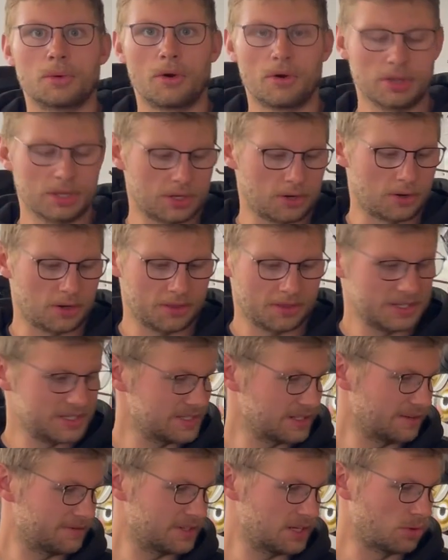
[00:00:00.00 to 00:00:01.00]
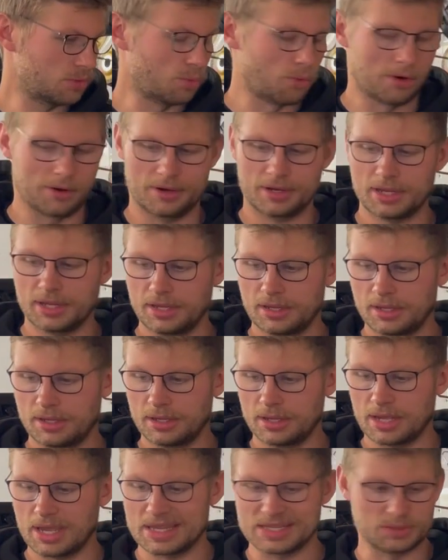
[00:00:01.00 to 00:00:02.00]
all in all, this stuff didn't work
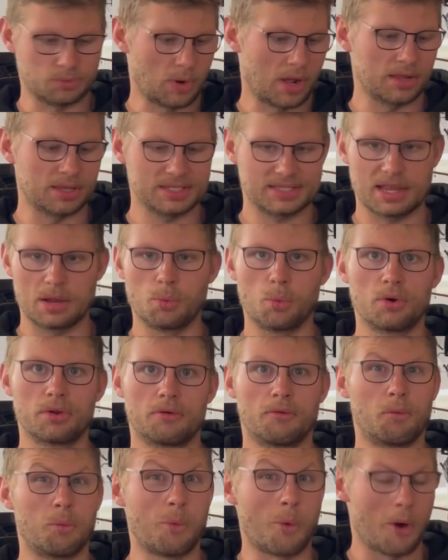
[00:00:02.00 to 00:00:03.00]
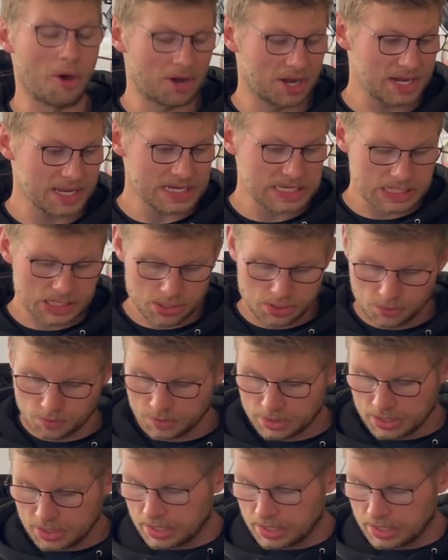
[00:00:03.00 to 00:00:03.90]
as well as I would have wanted it to.